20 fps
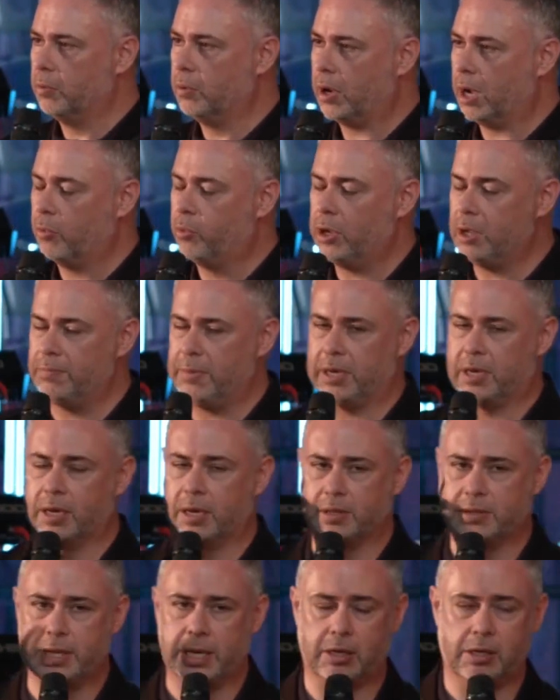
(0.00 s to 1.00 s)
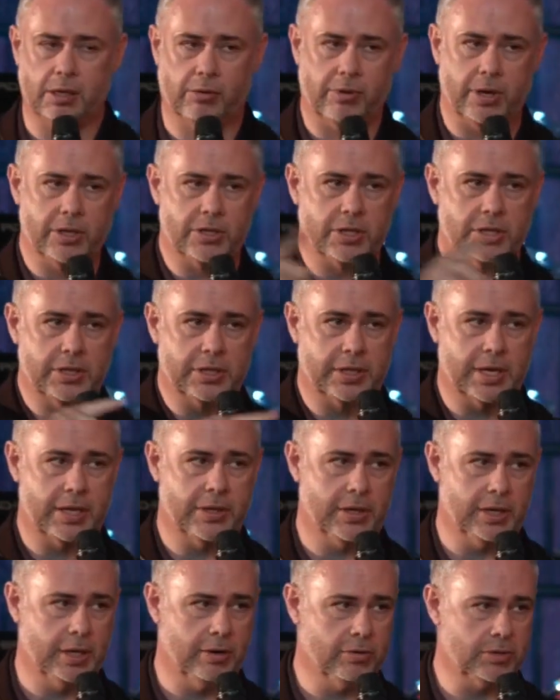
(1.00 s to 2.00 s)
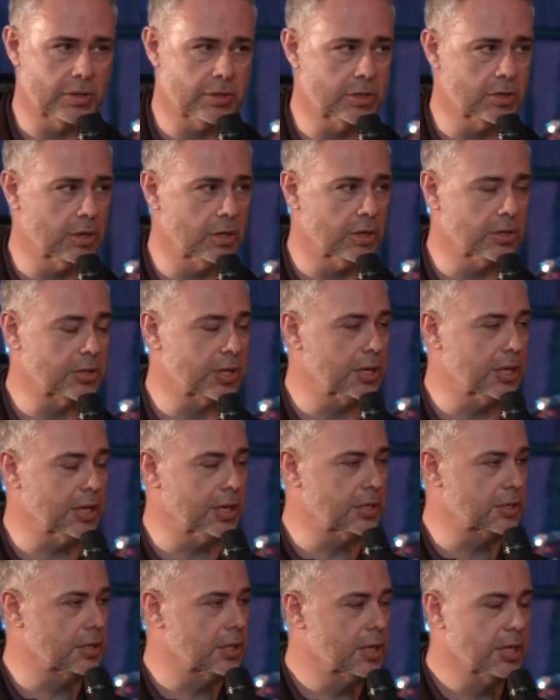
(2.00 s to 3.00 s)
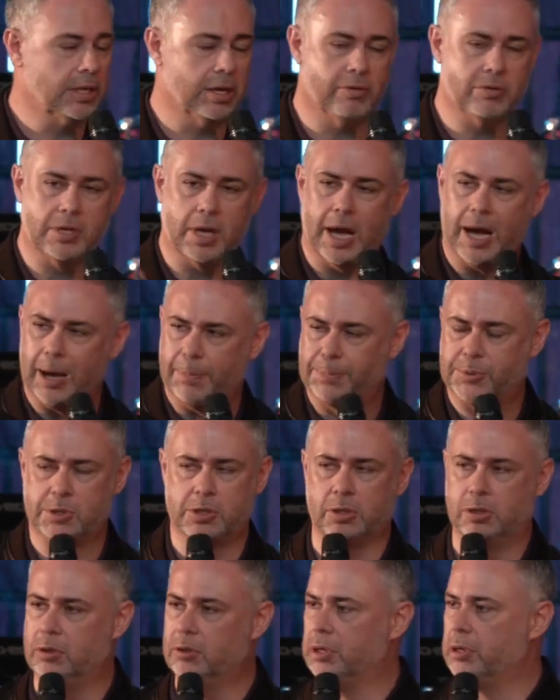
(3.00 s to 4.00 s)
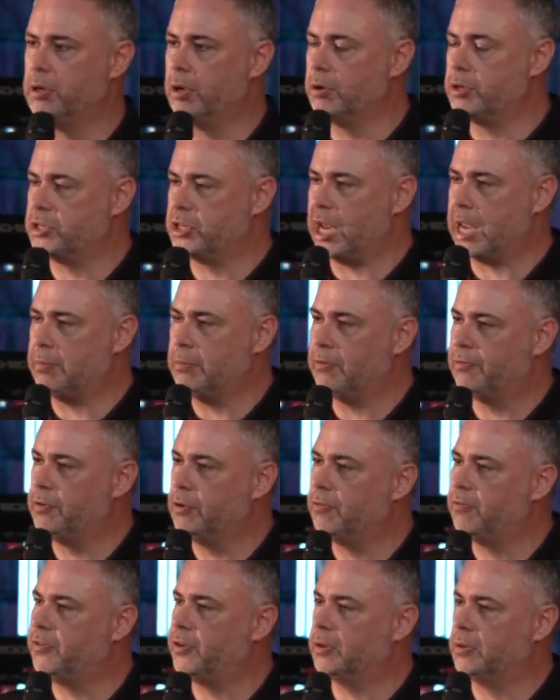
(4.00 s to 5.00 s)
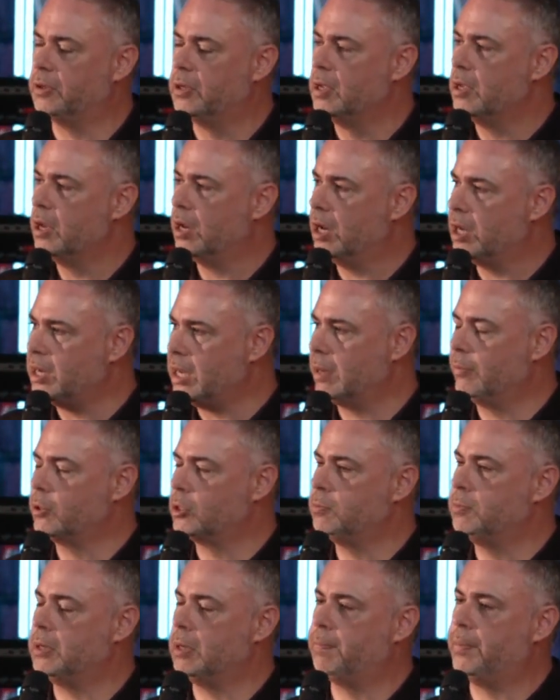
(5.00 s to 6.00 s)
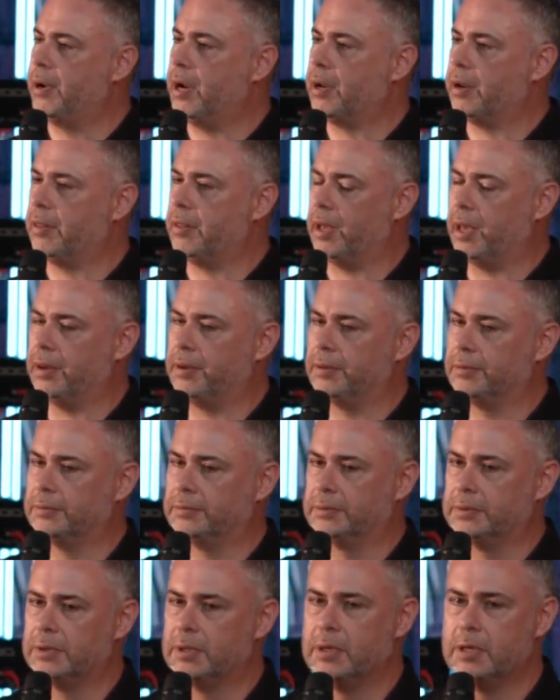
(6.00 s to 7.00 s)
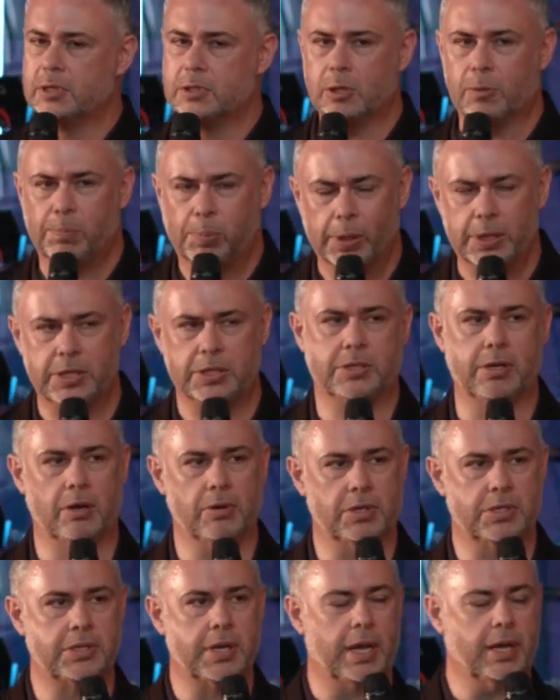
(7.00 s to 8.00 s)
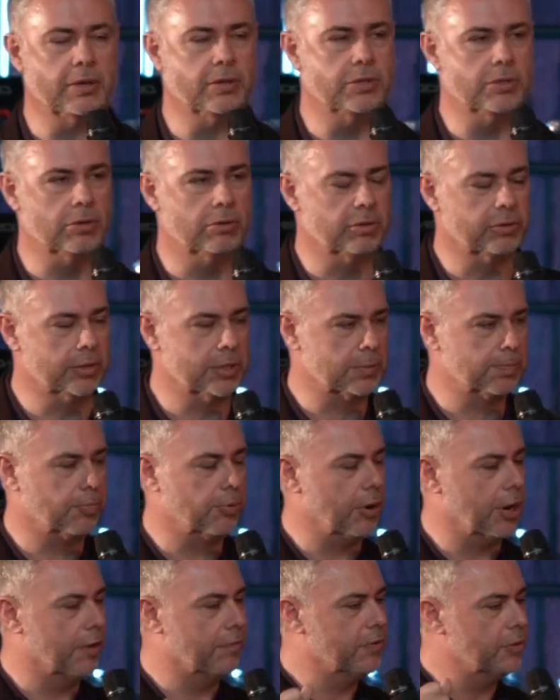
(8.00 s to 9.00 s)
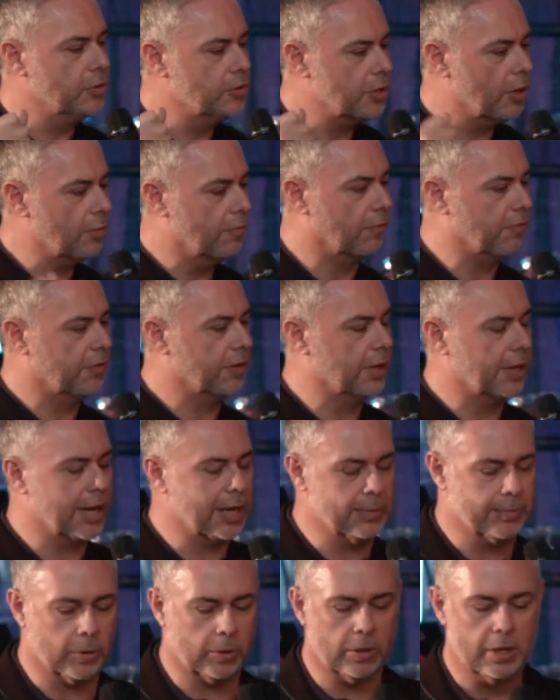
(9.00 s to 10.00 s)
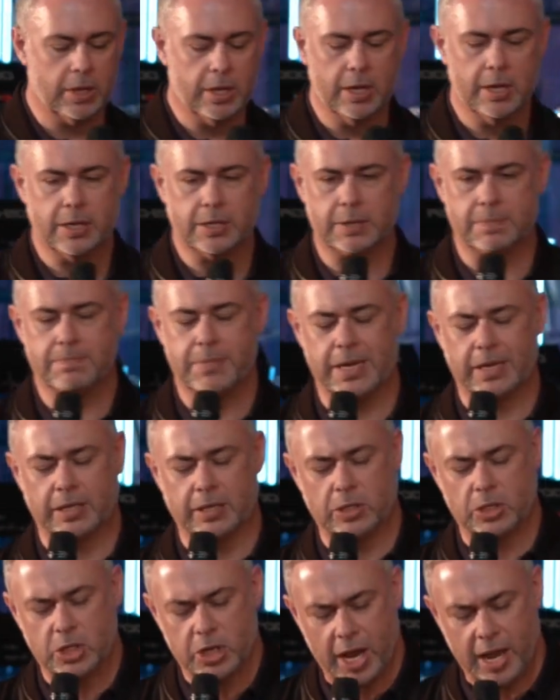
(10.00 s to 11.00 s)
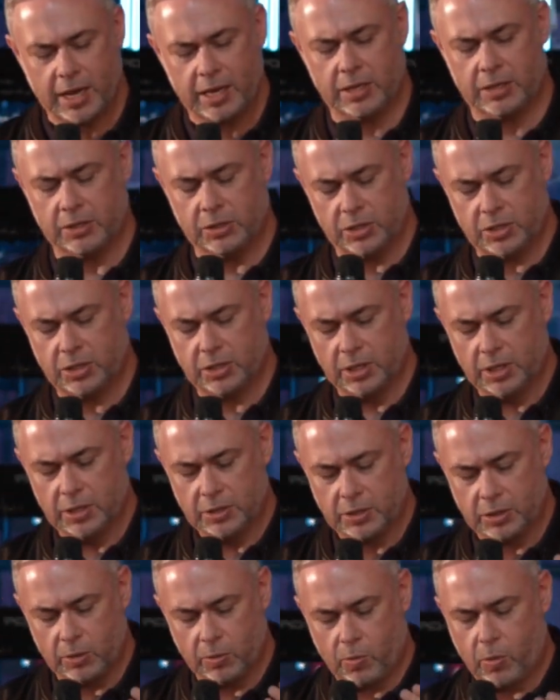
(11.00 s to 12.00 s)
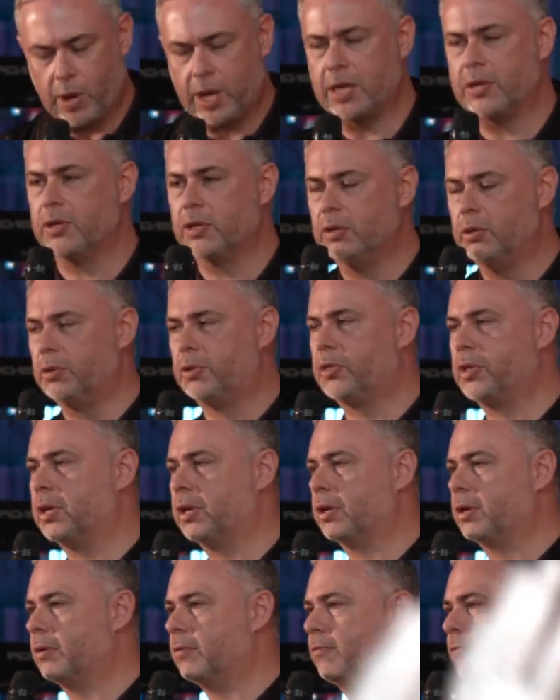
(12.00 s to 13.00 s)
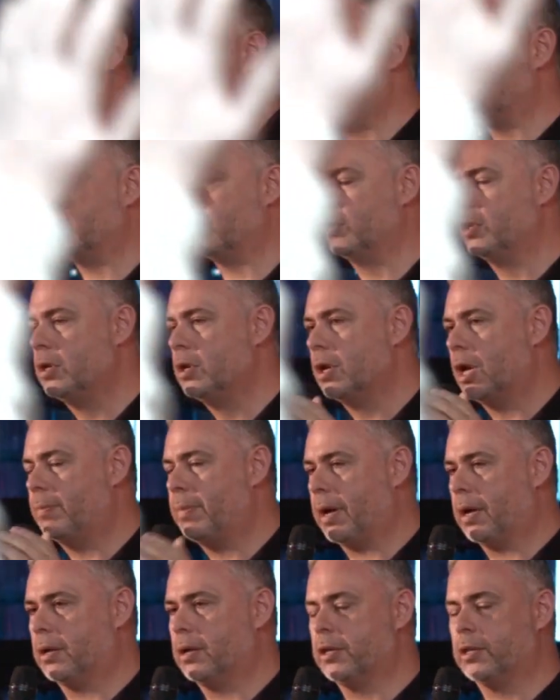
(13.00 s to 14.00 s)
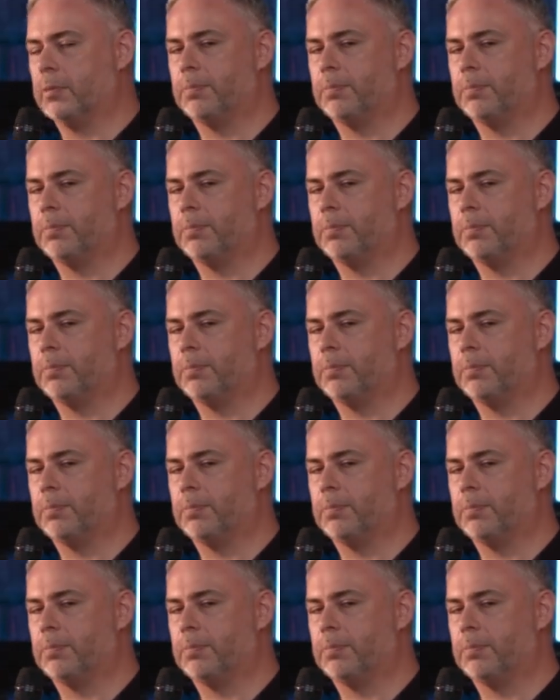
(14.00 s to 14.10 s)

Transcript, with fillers: we're making a declaration together here as a church, and it is there is absolutely no shame if you feel unable to be a part of that. So please don't stand during this prayer if you don't feel able to make a change to the way that you think and feel about other